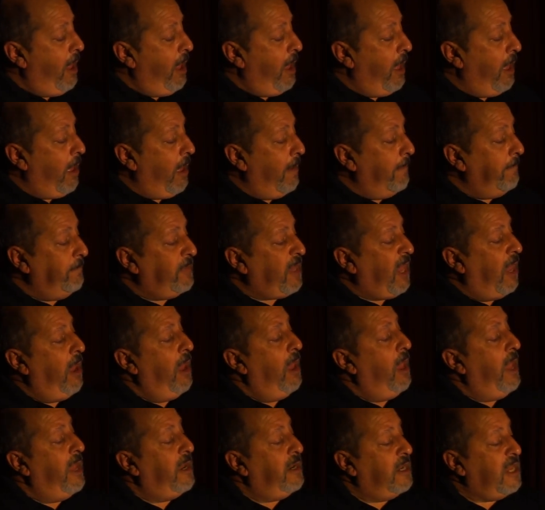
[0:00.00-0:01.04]

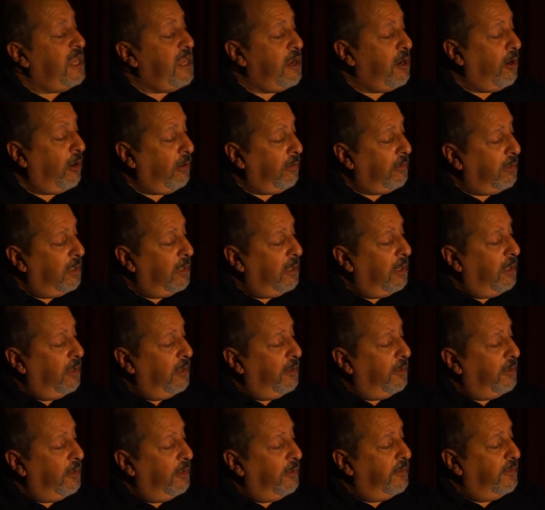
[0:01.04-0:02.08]
And here,
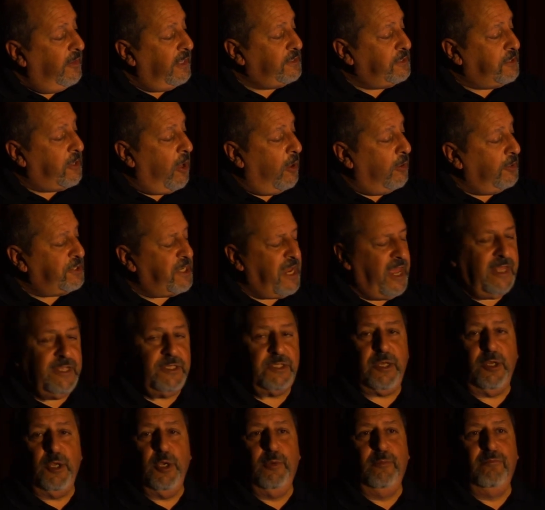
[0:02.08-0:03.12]
this ghost
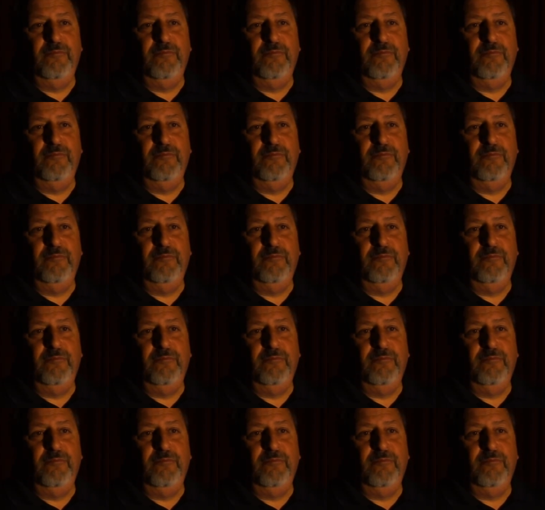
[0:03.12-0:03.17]
has,